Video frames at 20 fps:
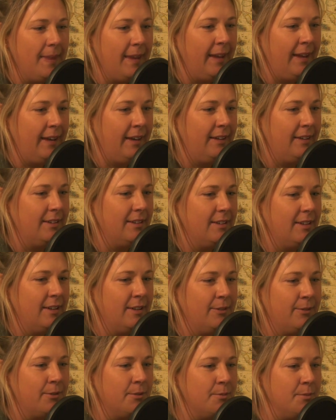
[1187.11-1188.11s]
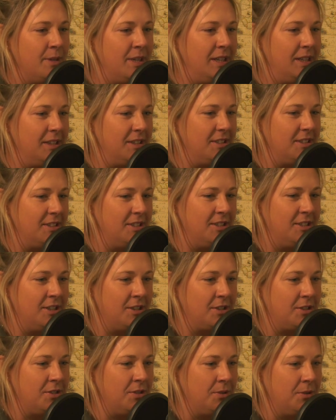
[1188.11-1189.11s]
and and for me
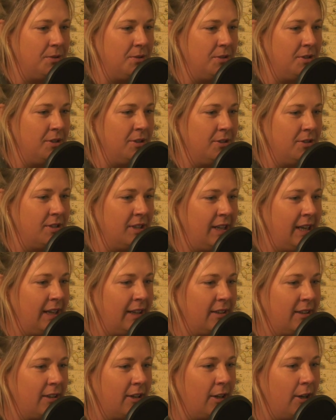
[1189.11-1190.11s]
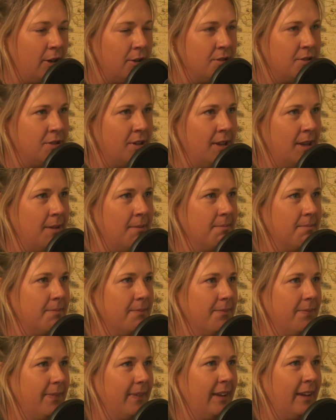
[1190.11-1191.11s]
just to you know to get close to them
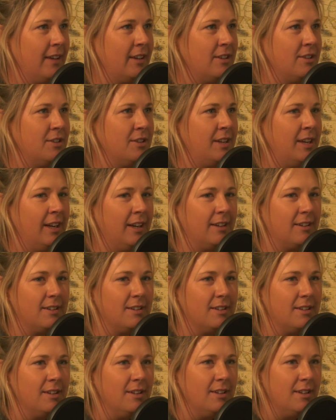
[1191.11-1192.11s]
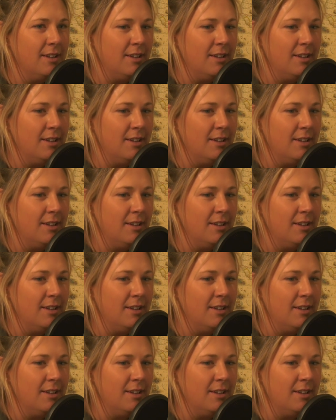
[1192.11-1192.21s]
and to get